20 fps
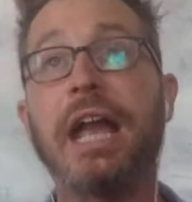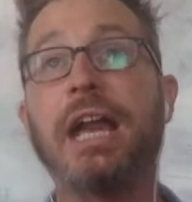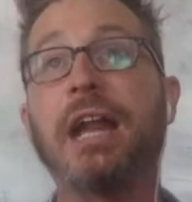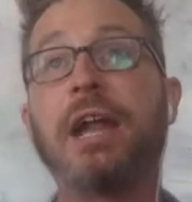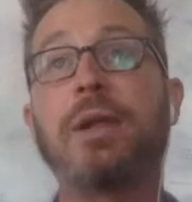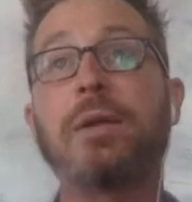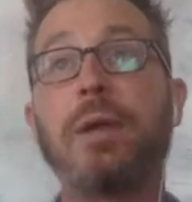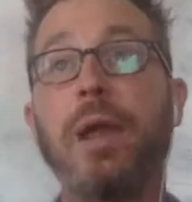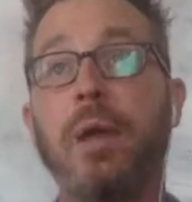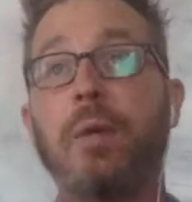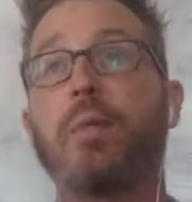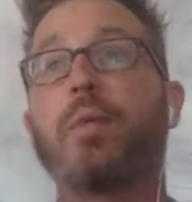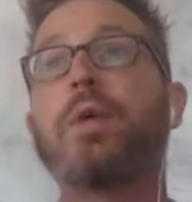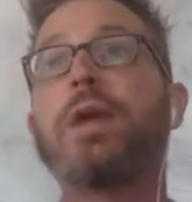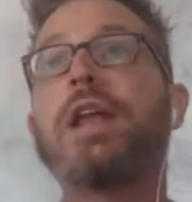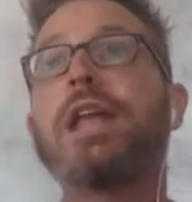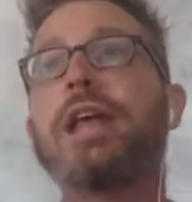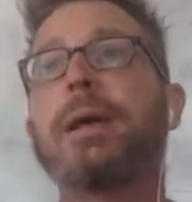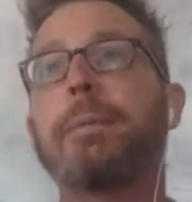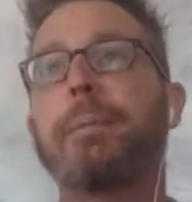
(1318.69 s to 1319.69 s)
And it
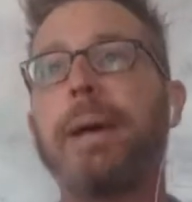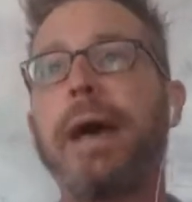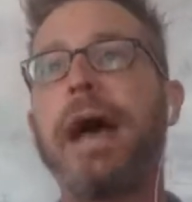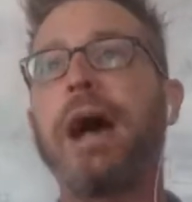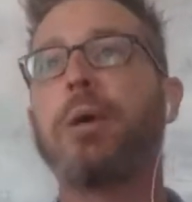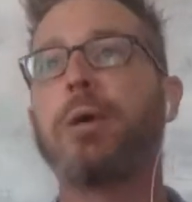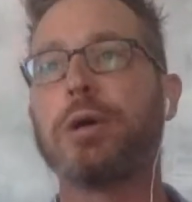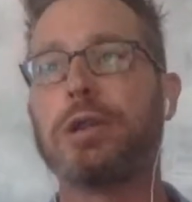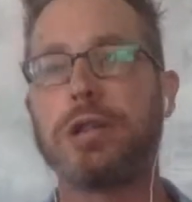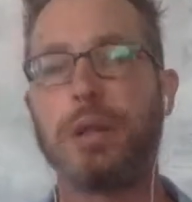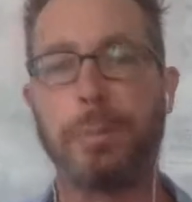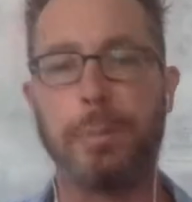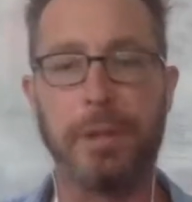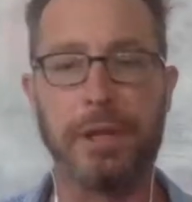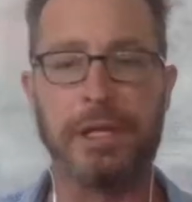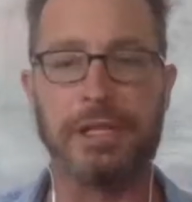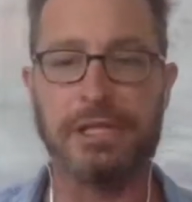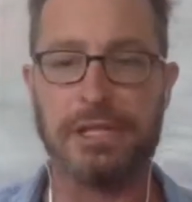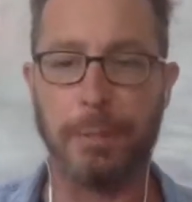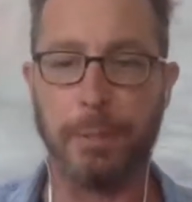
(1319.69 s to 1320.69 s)
re-empowered the
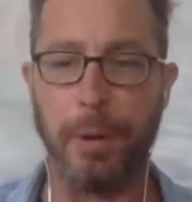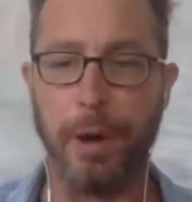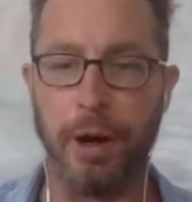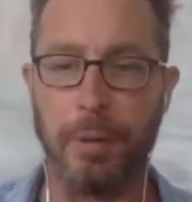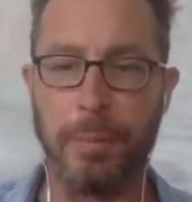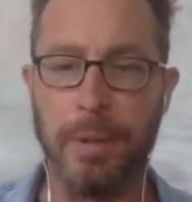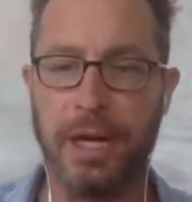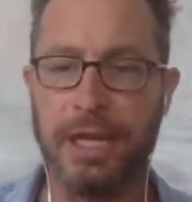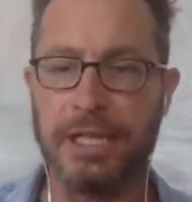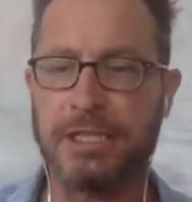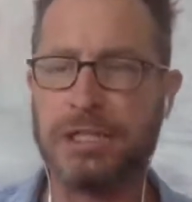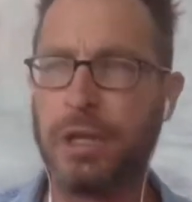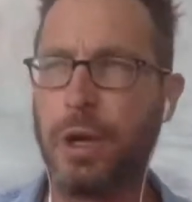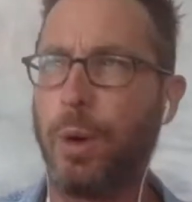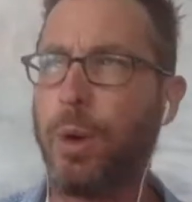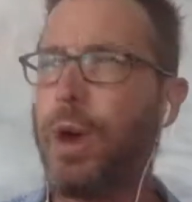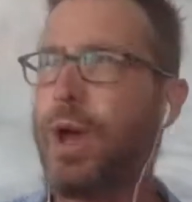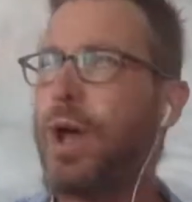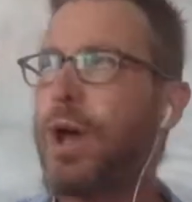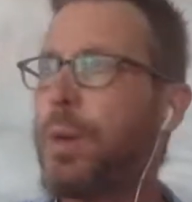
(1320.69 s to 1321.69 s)
police department. And
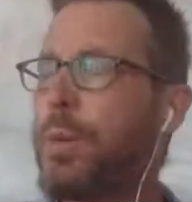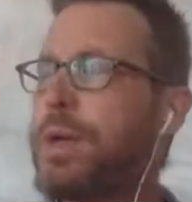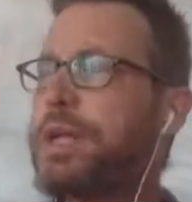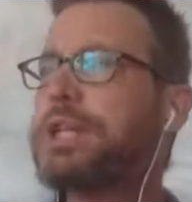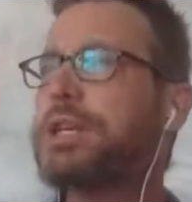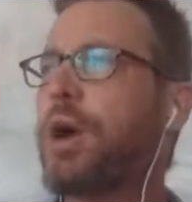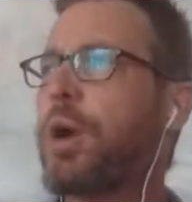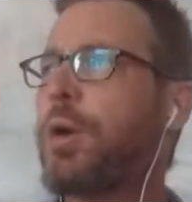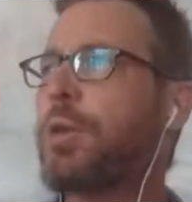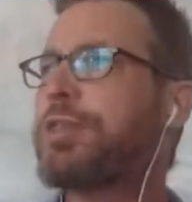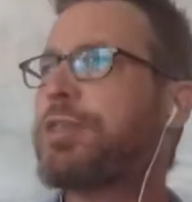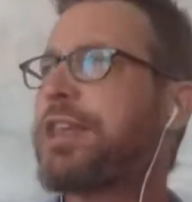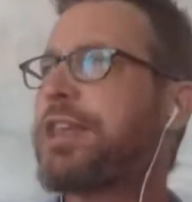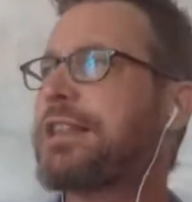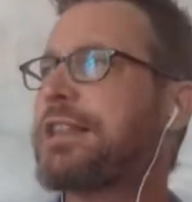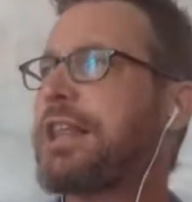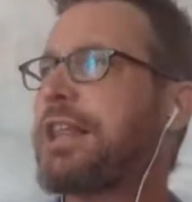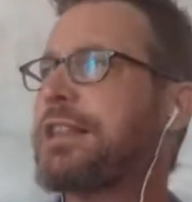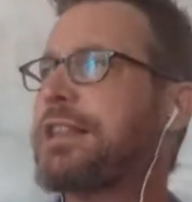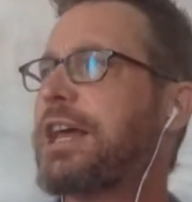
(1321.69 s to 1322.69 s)
so we don't
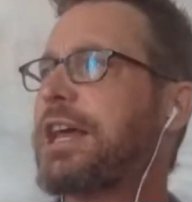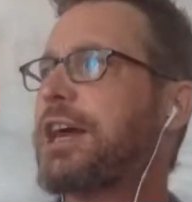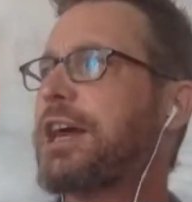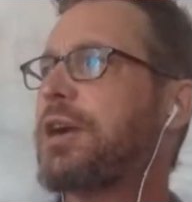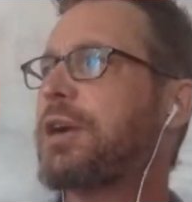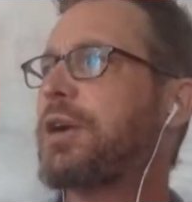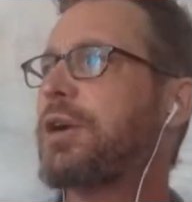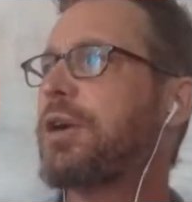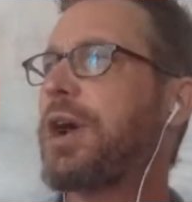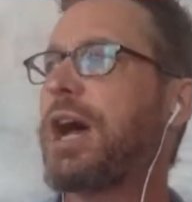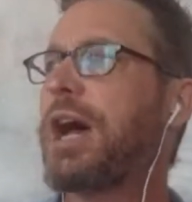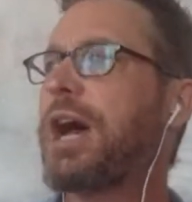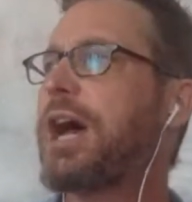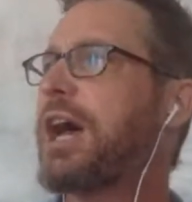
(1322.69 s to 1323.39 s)
think that they're